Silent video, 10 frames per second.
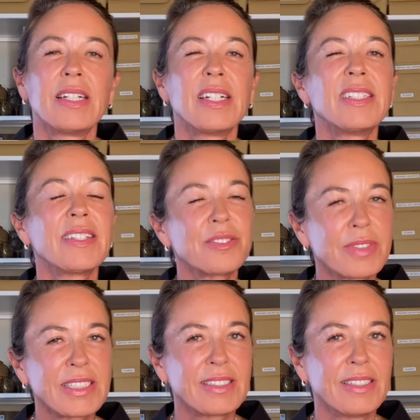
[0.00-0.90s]
Another
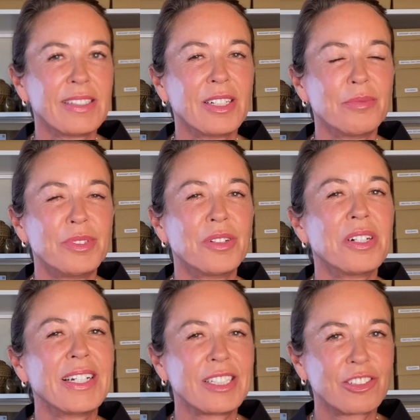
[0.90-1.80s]
reason I'm not
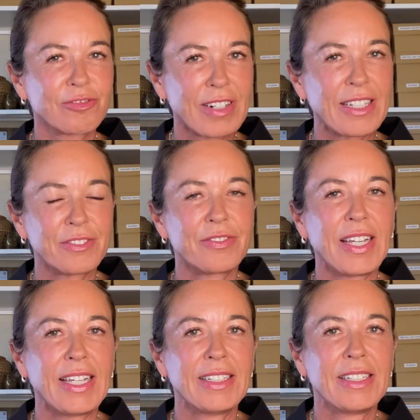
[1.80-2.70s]
a great
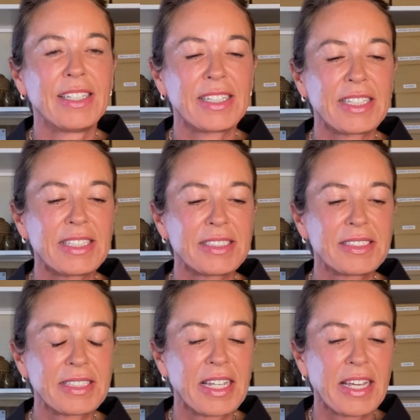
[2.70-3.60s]
fan
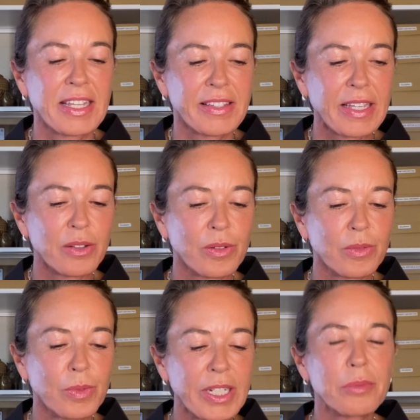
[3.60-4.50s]
is that
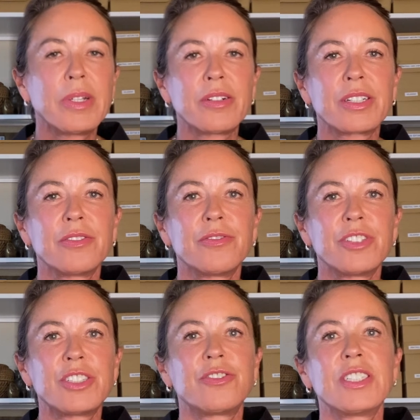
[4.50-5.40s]
when American
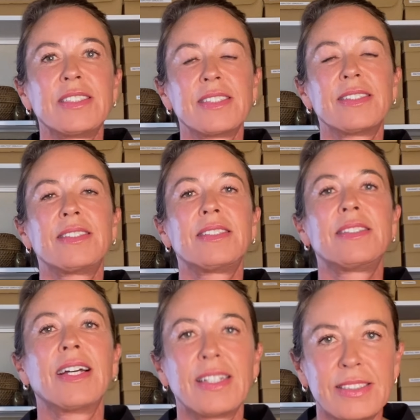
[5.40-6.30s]
fridge freezers
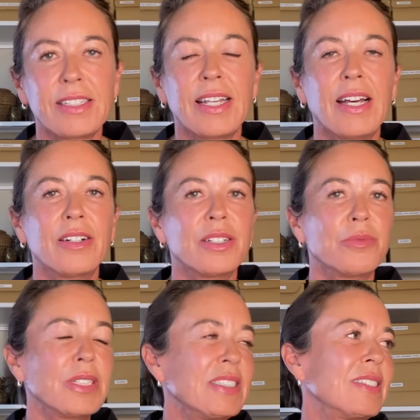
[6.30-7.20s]
started out and
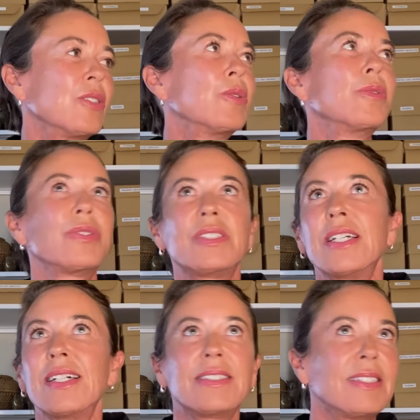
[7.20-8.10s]
we all
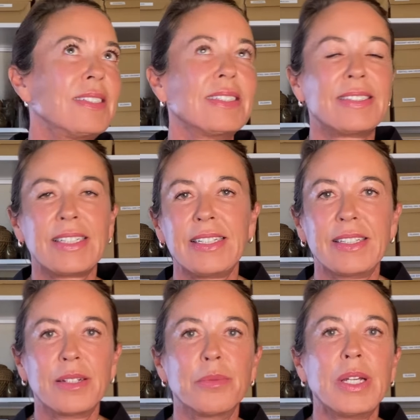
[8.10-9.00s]
started to see
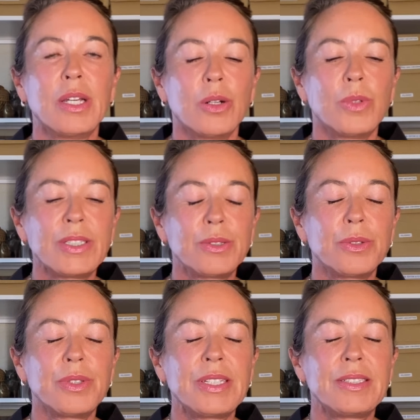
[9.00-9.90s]
them, we
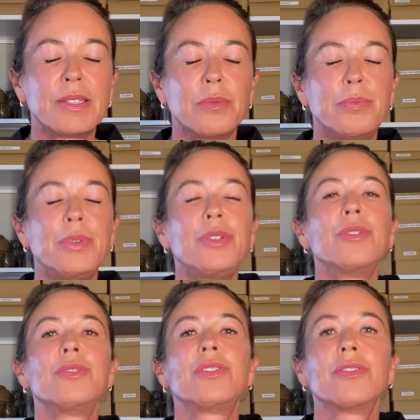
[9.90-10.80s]
saw these
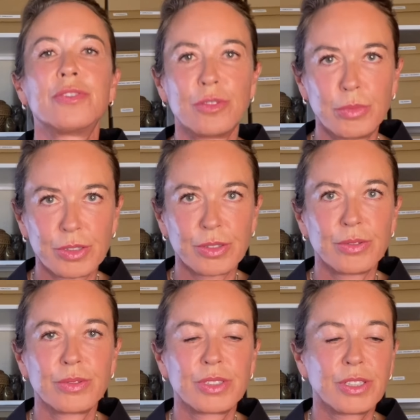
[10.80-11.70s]
beautiful models.